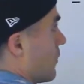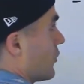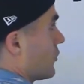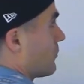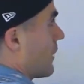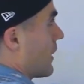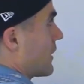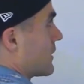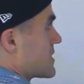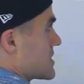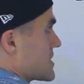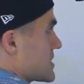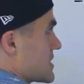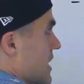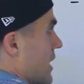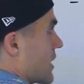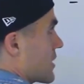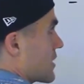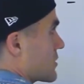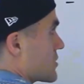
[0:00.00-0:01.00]
multiplying this
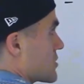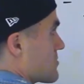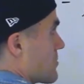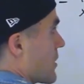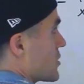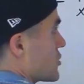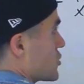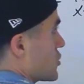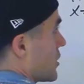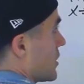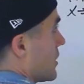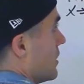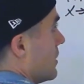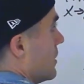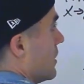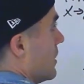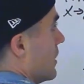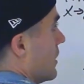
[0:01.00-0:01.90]
entire expression